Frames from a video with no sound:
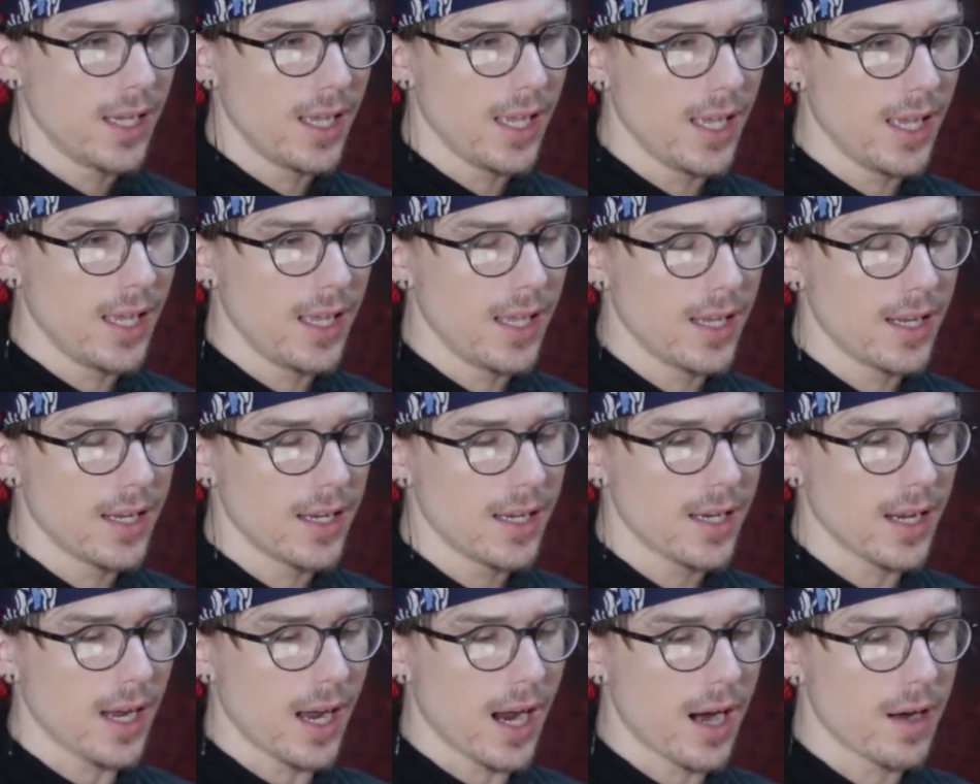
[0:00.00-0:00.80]

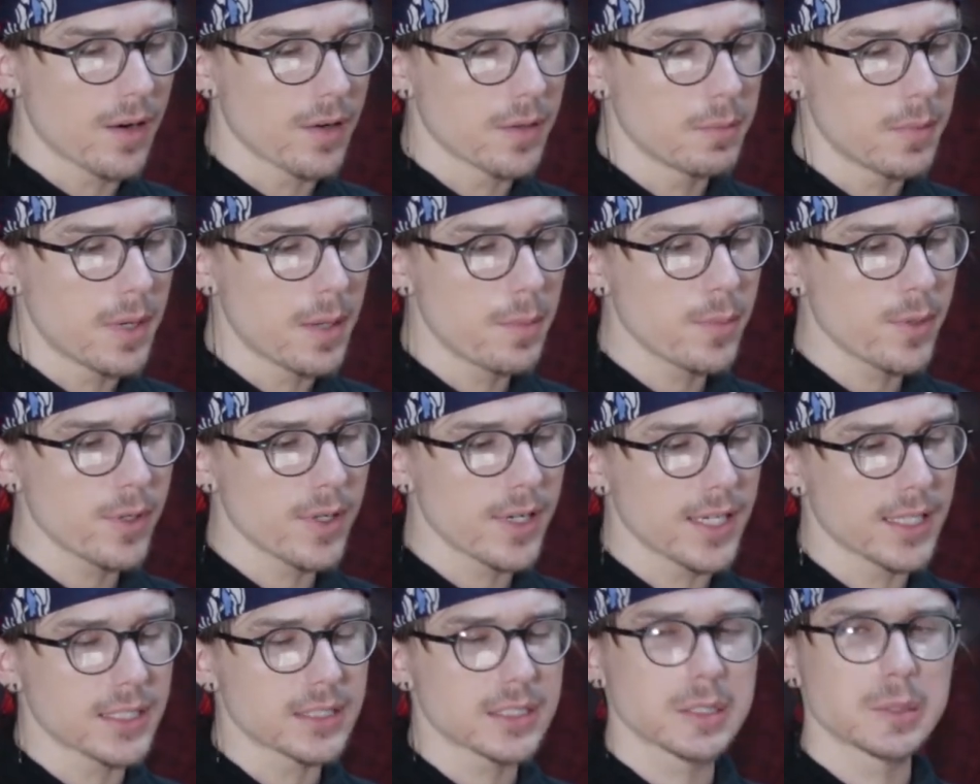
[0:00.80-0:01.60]
And I
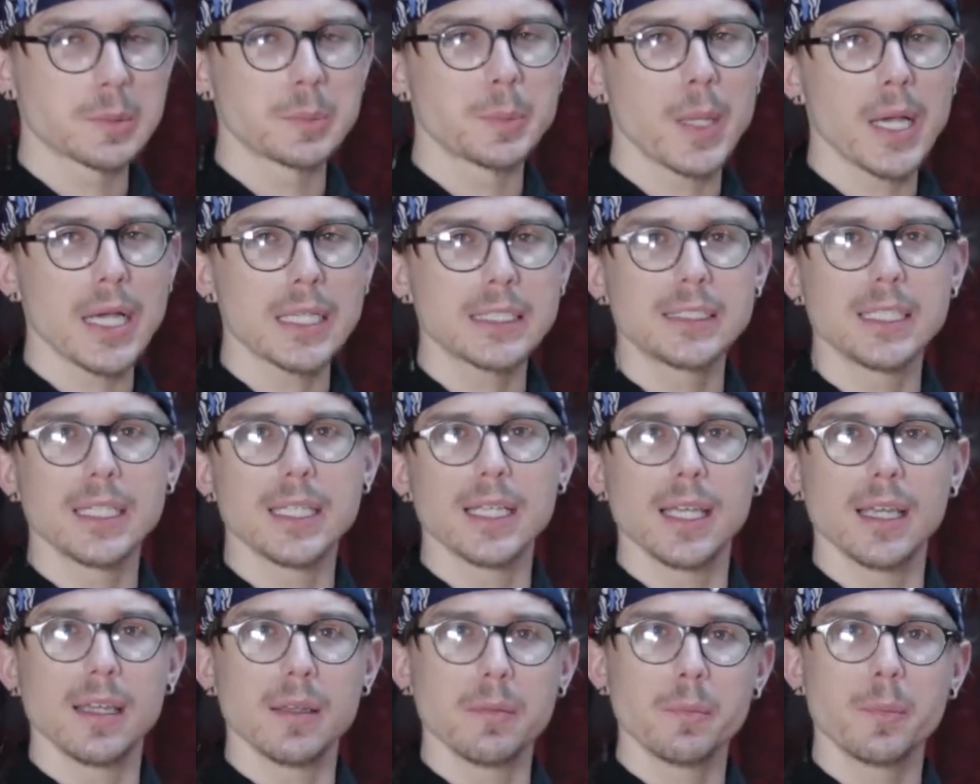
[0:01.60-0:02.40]
remember
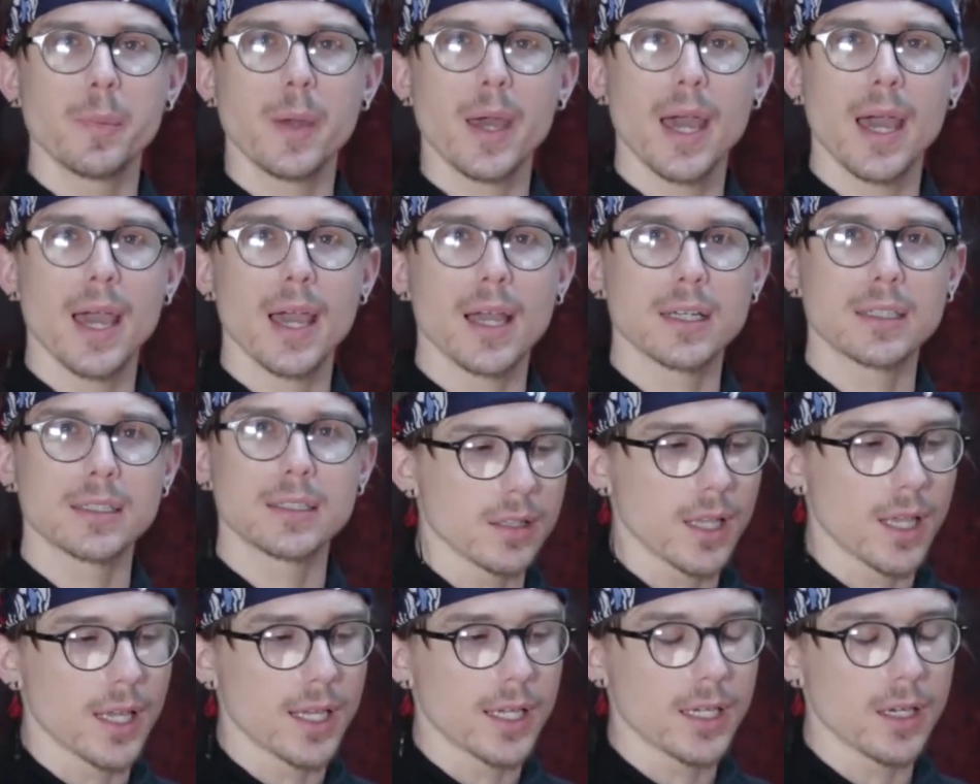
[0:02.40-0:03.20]
expecting impact
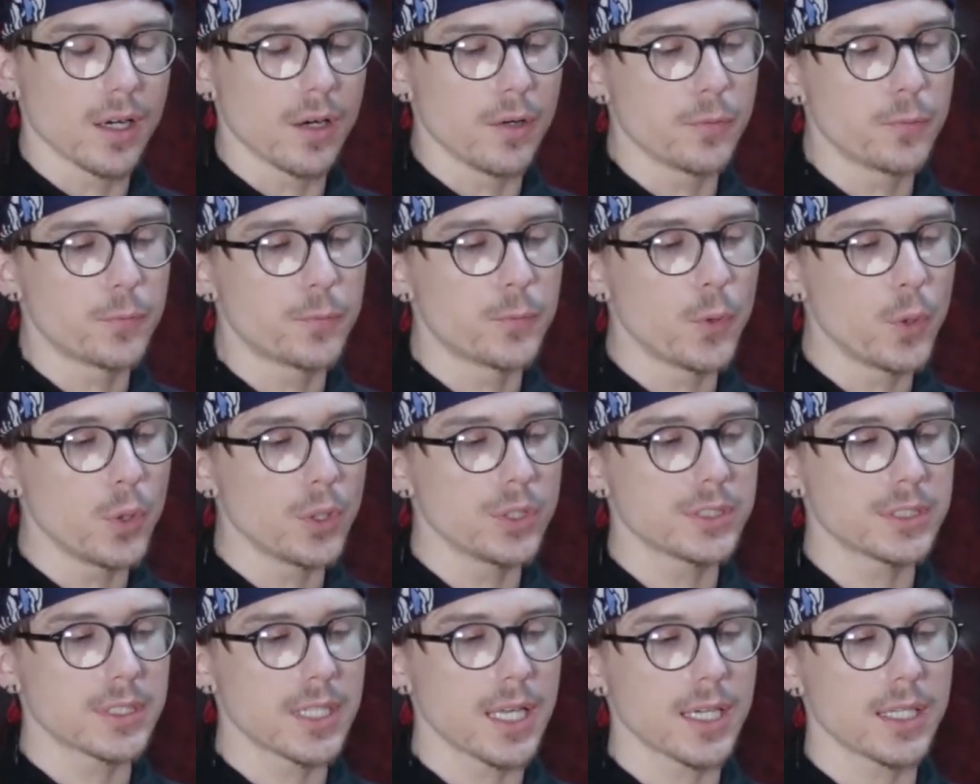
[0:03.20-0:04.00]
like a
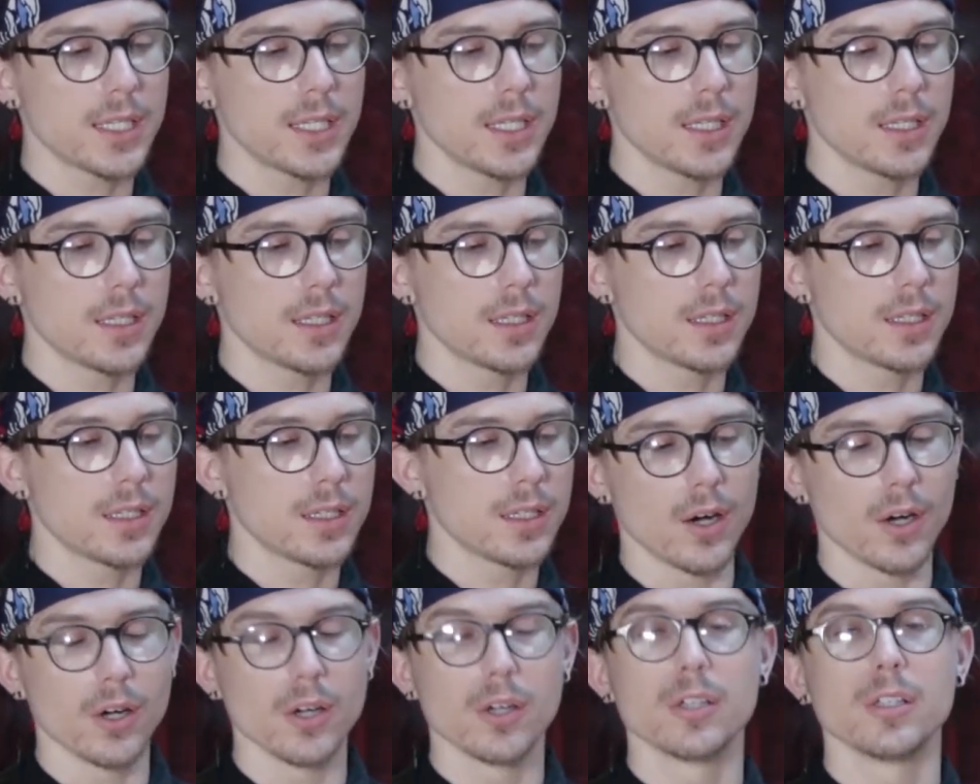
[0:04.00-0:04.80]
full second
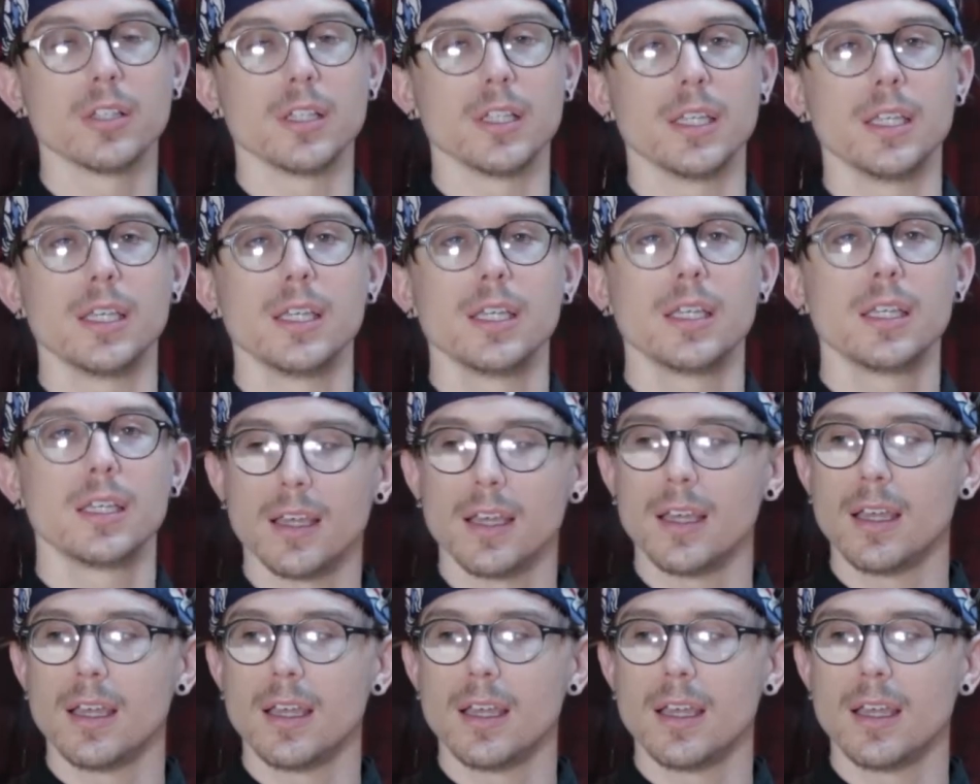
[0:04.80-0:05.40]
early.